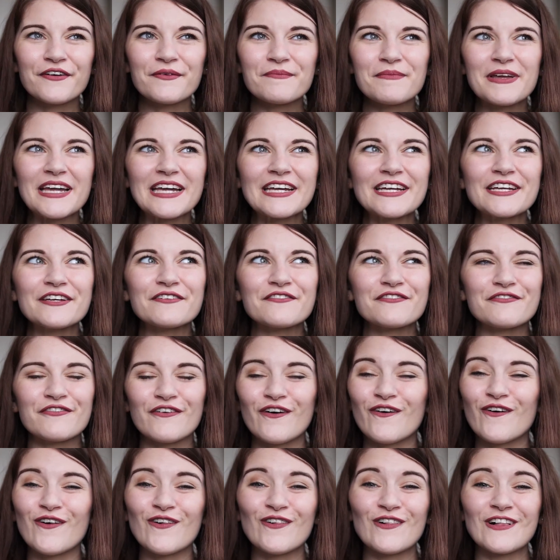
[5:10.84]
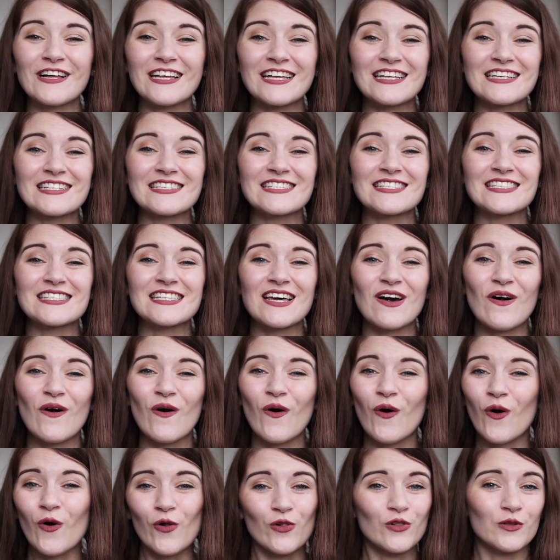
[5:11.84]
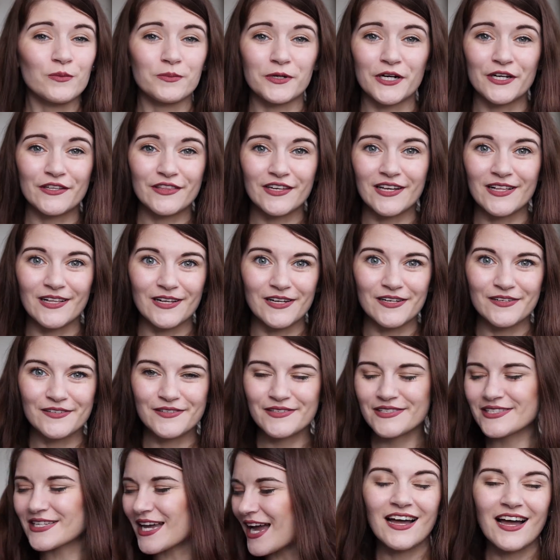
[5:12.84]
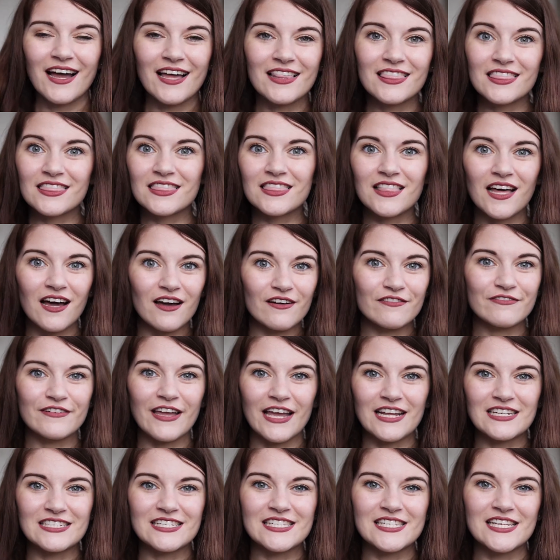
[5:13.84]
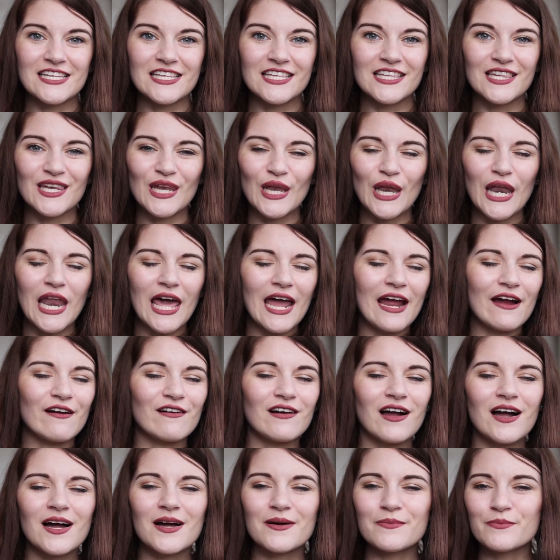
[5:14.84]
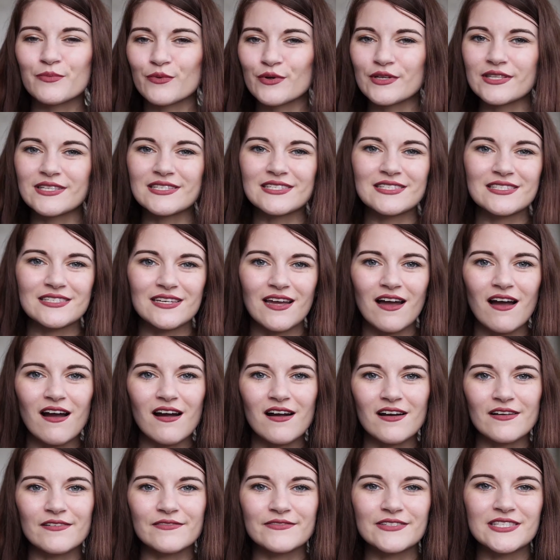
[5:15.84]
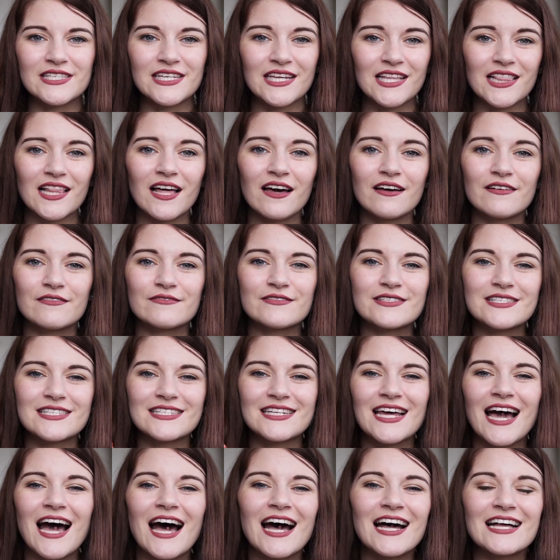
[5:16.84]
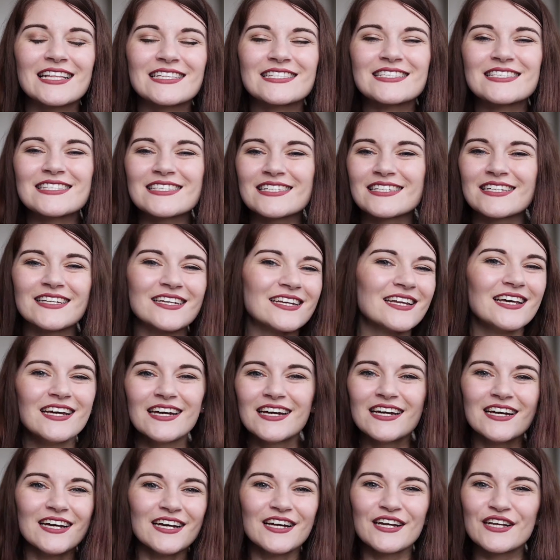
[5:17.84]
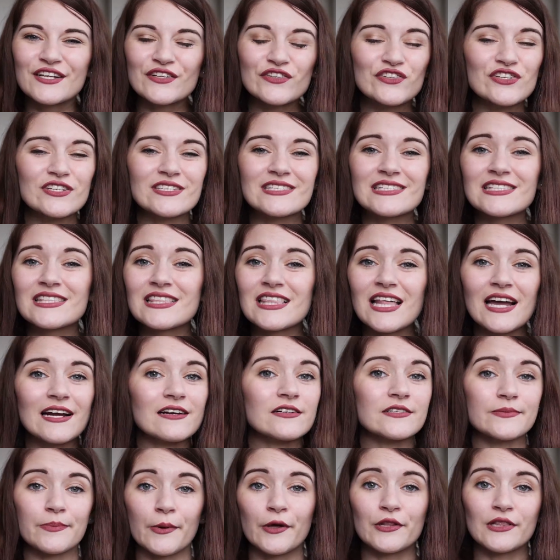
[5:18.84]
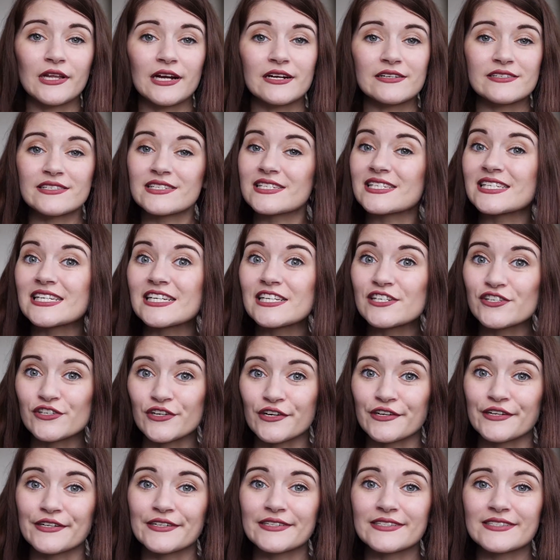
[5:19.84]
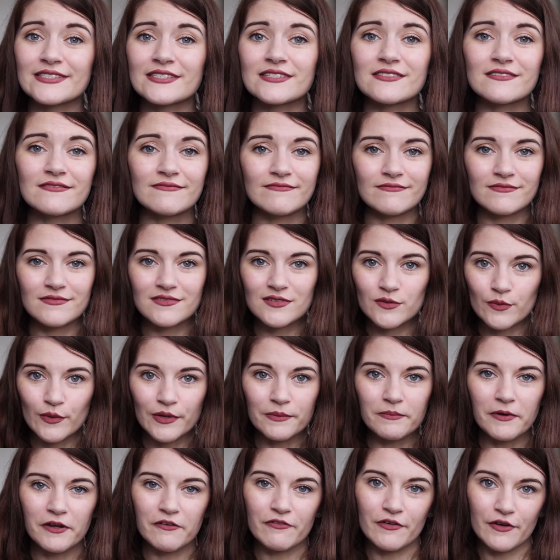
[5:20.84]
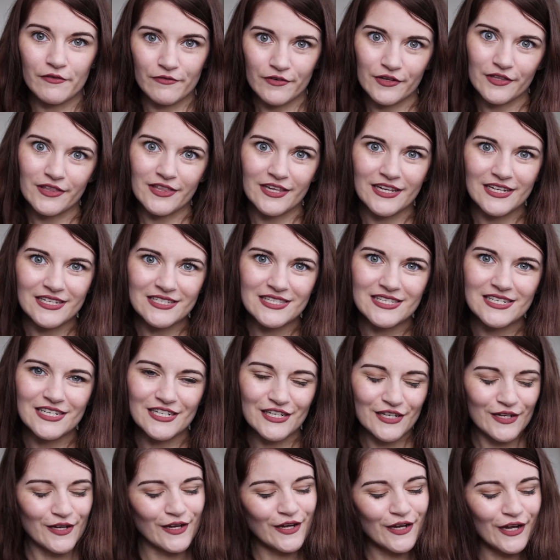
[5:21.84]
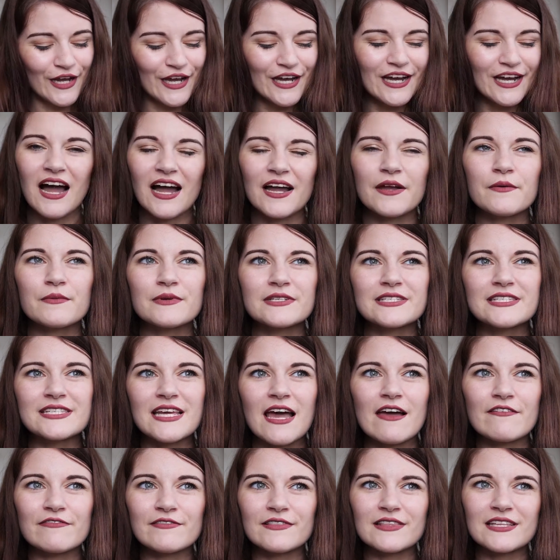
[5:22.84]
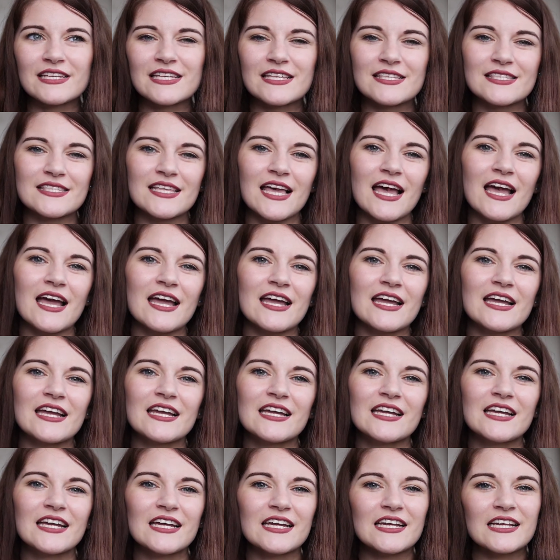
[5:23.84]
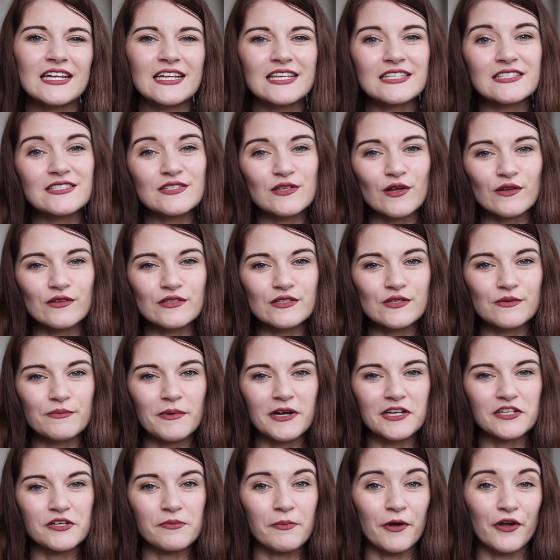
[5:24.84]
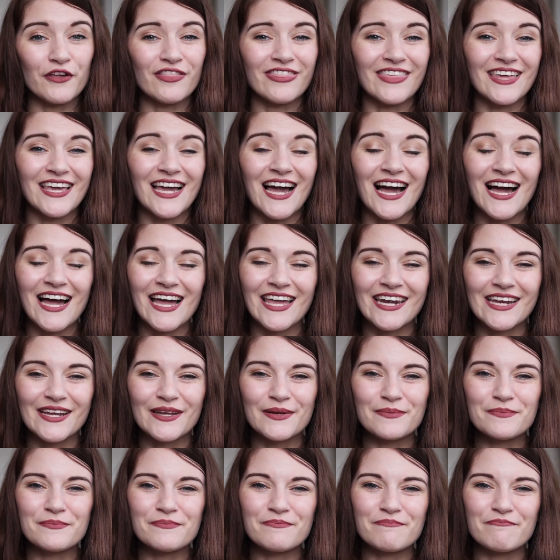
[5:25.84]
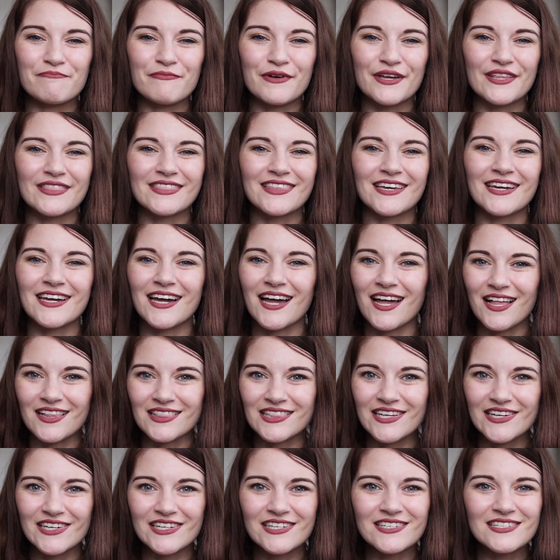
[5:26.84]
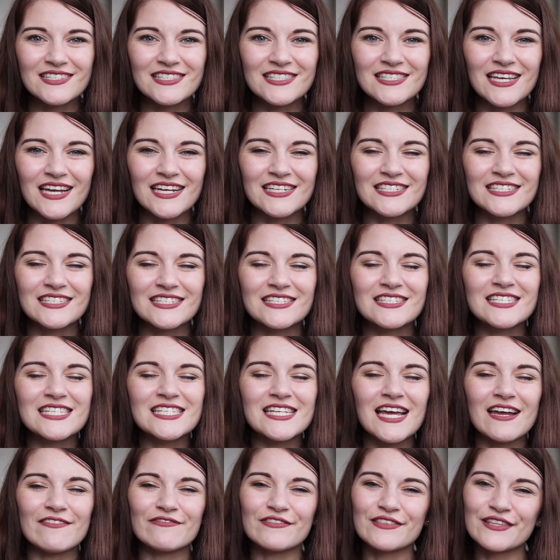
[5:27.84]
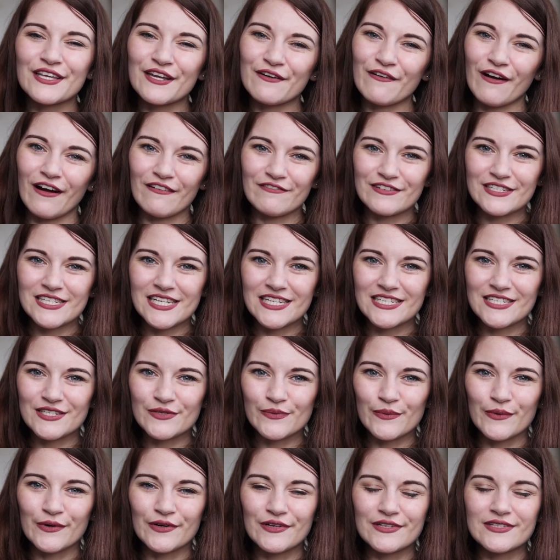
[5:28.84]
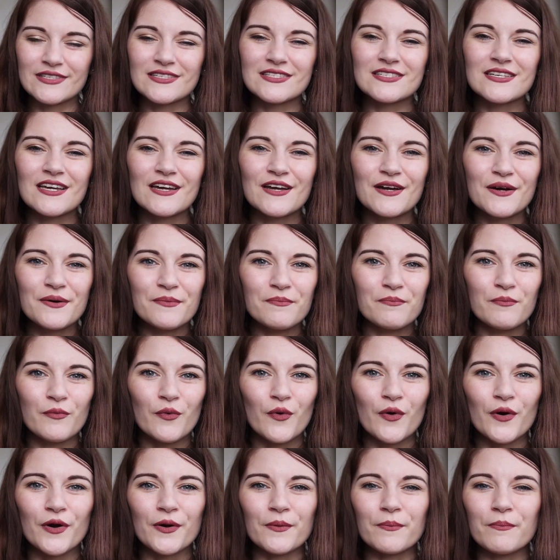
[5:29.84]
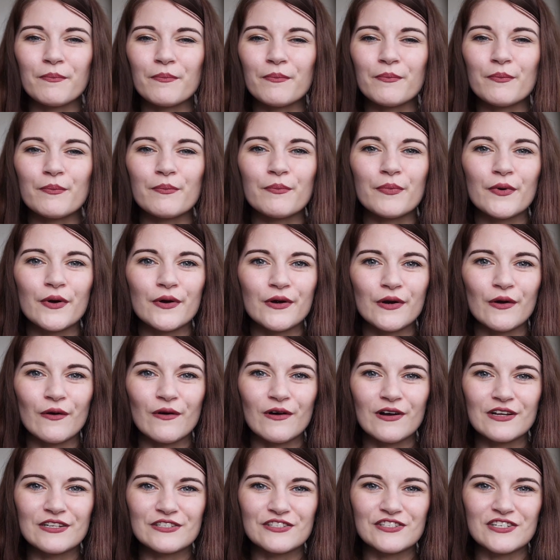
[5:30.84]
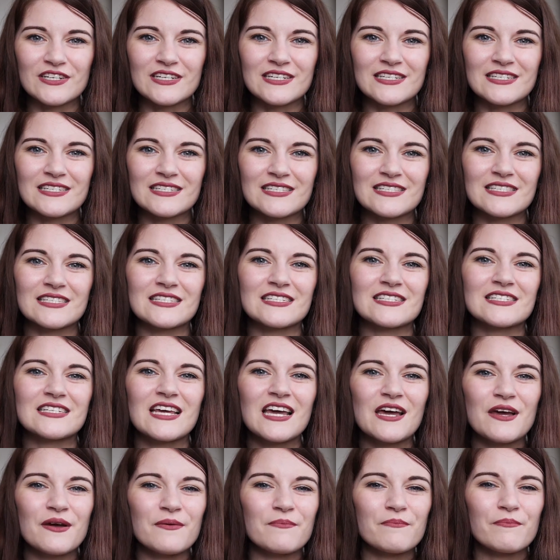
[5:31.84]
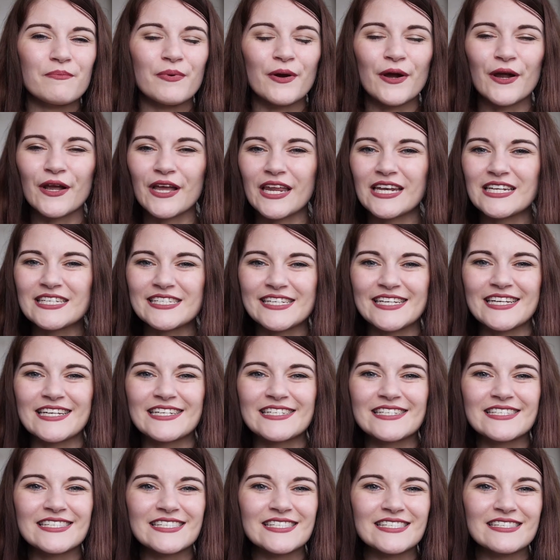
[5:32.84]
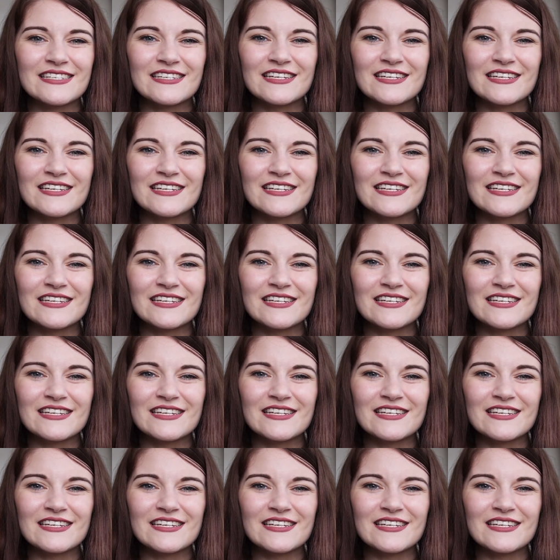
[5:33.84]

for me, fall is all about the clothes. I love getting to layer up with scarves and gloves and hats and just layers upon layers of t-shirts. It's one of my favourite things to do. I would definitely say it's not so much about the item but the colours. I definitely gravitate towards more burnt oranges and burgundies,